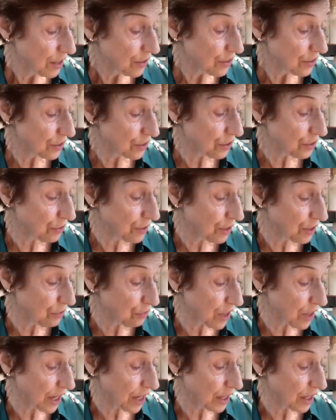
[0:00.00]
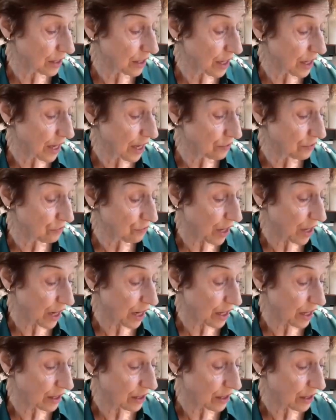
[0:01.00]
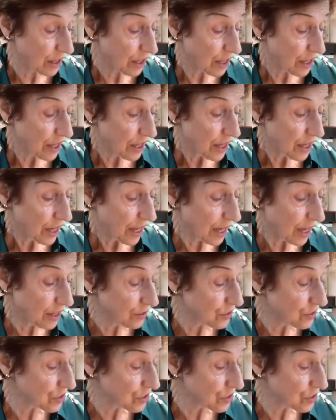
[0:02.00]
the creek ran, and